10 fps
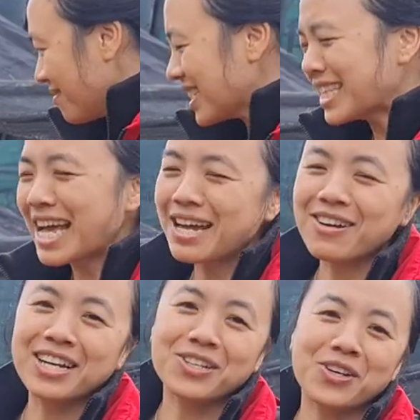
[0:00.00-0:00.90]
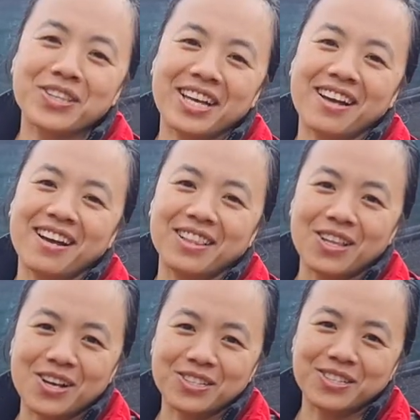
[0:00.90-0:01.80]
Now, I know there are
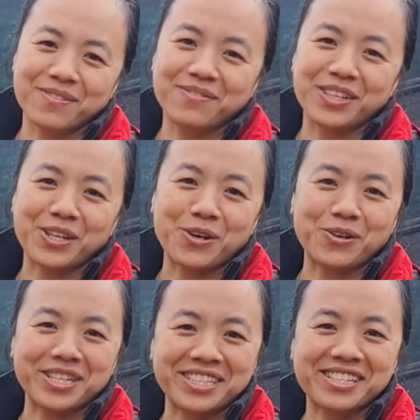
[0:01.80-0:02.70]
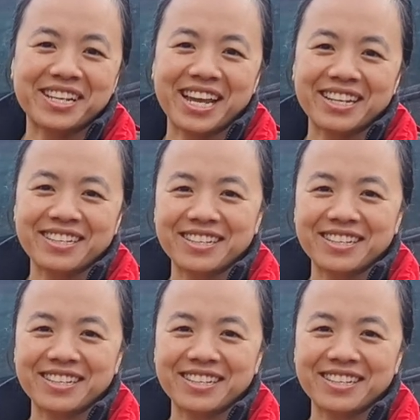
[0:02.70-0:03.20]
lots of video on the internet,